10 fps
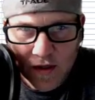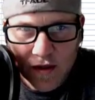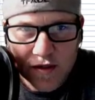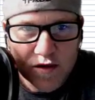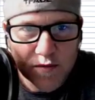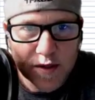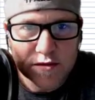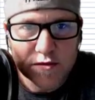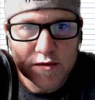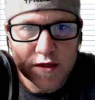Let's go back
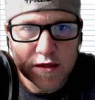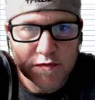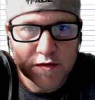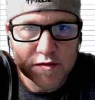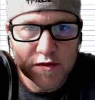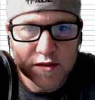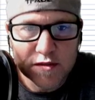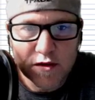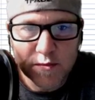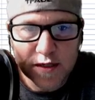to the, first of all, let's
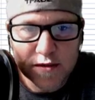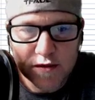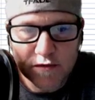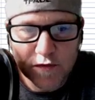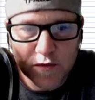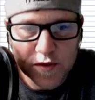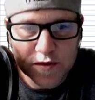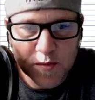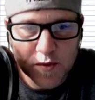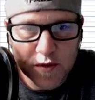go back to the
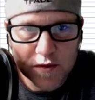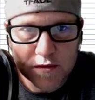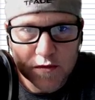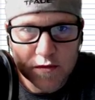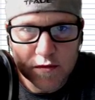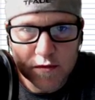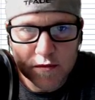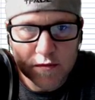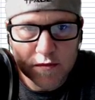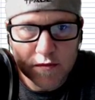4-inch port.
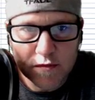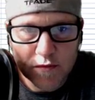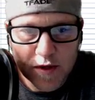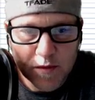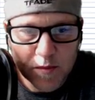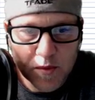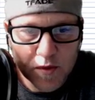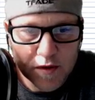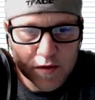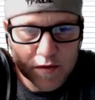Round
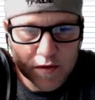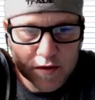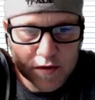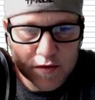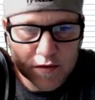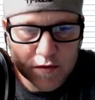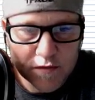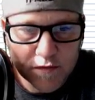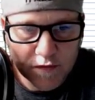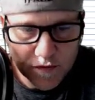port. Let's
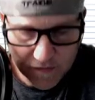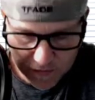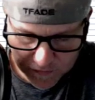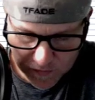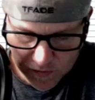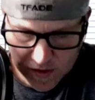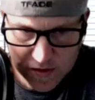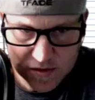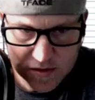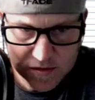do a
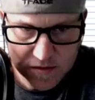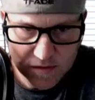4-inch.